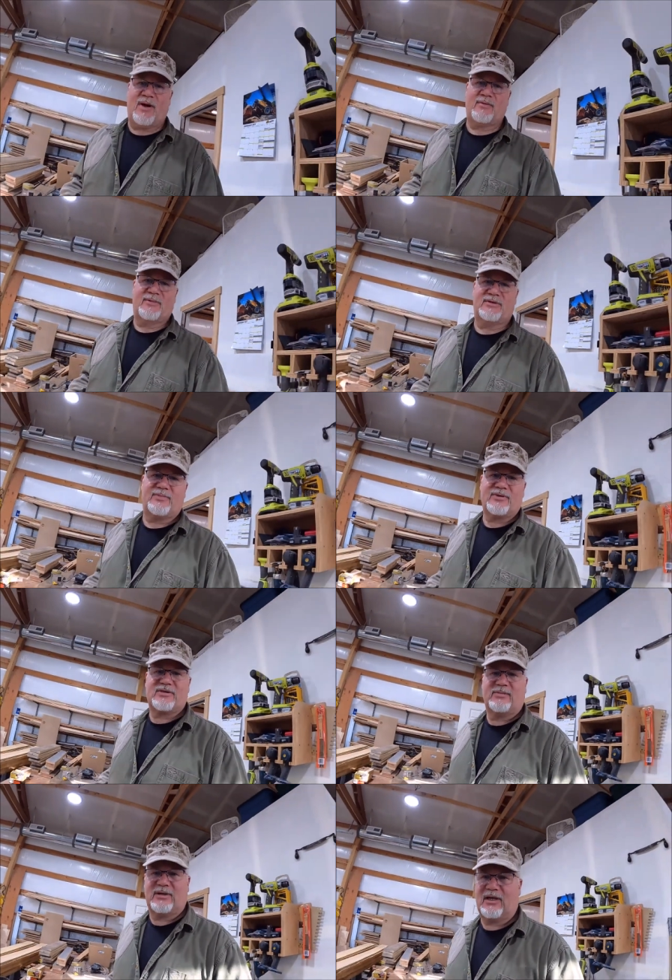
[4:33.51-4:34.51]
probably should
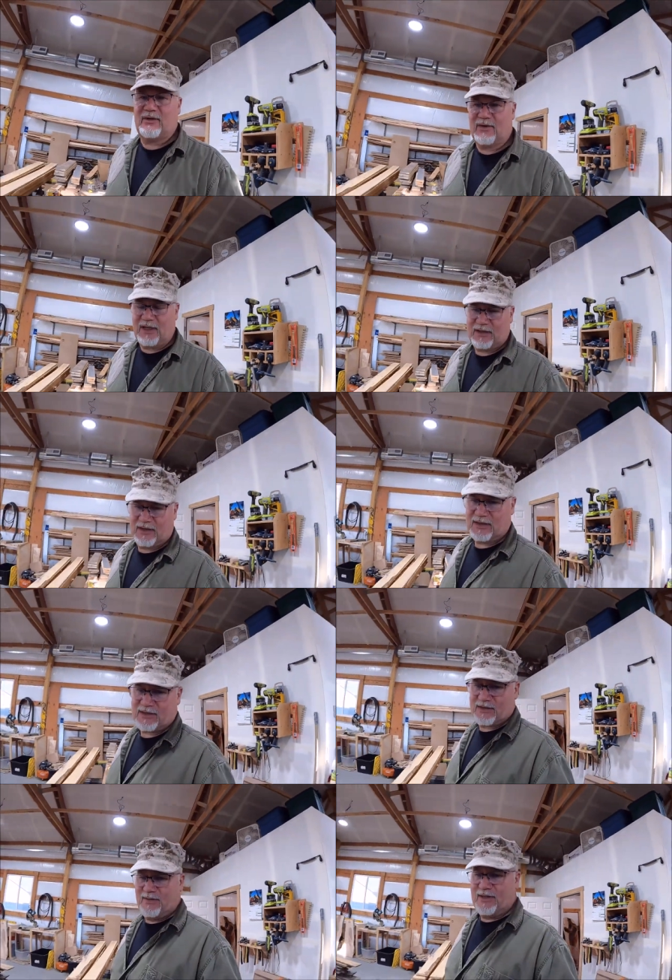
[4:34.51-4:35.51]
put something underneath it
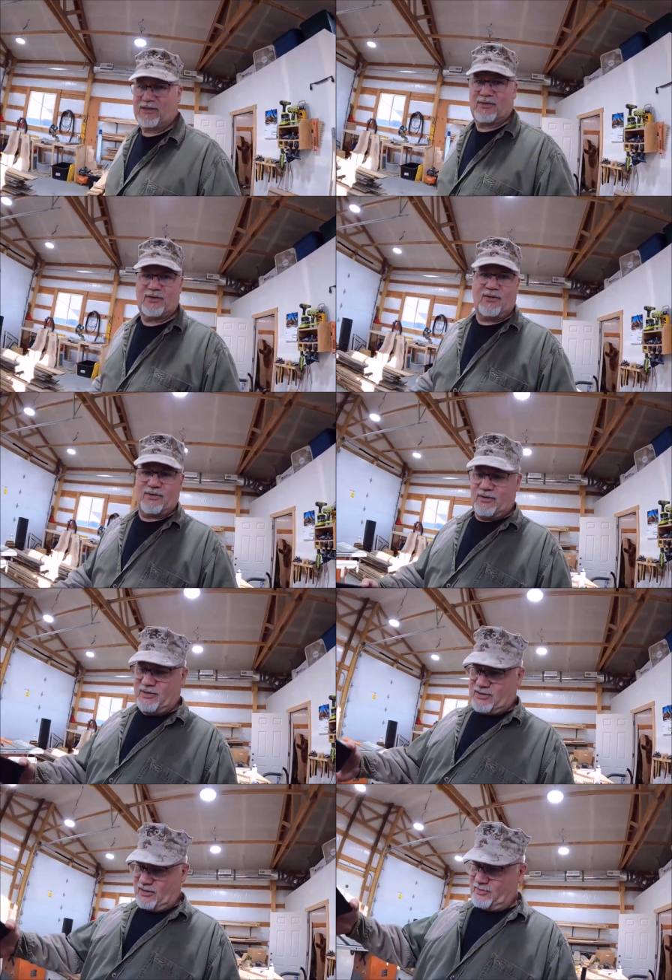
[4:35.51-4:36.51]
just to make sure it don't
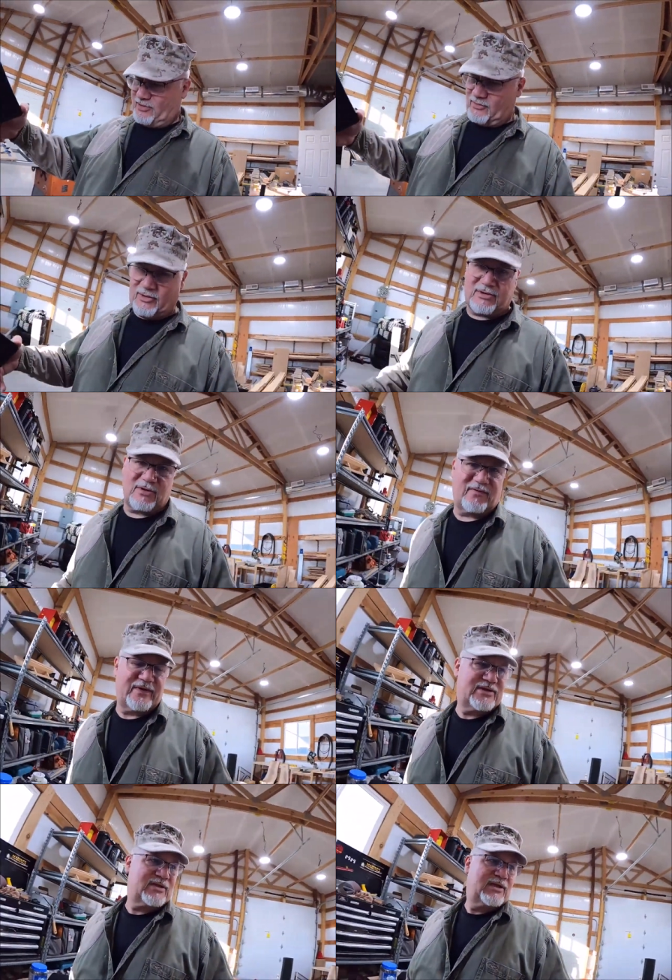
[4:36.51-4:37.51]
glue itself to the work
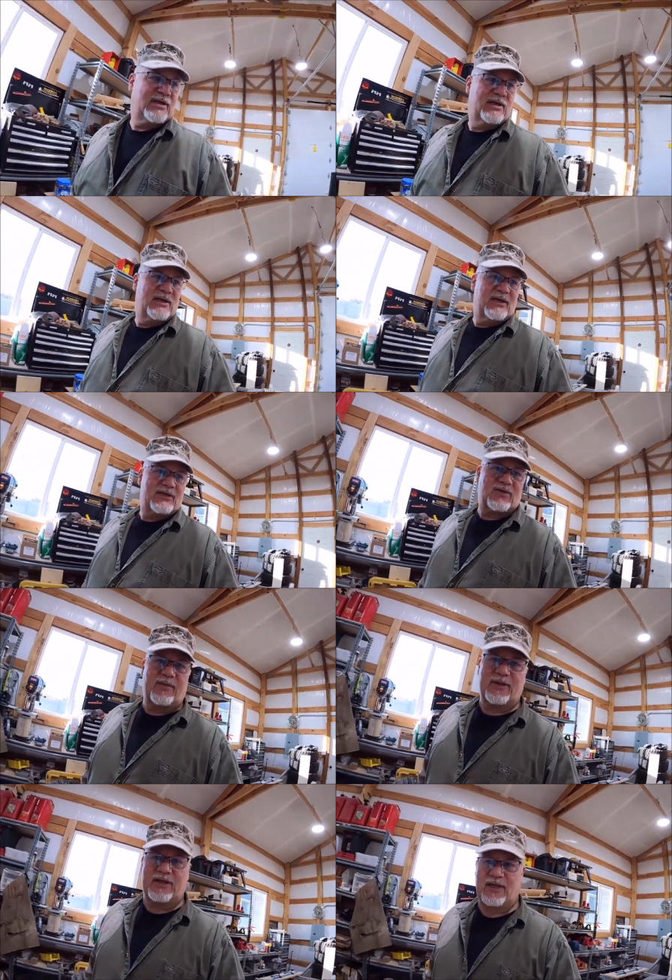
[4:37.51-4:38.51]
surface. So
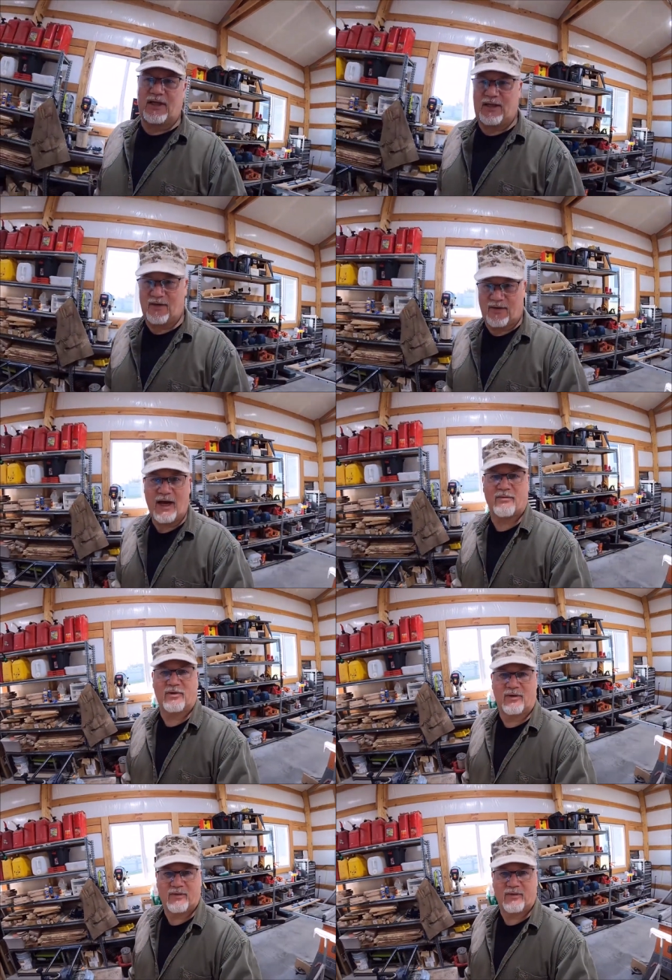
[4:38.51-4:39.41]
I'm gonna take care of that real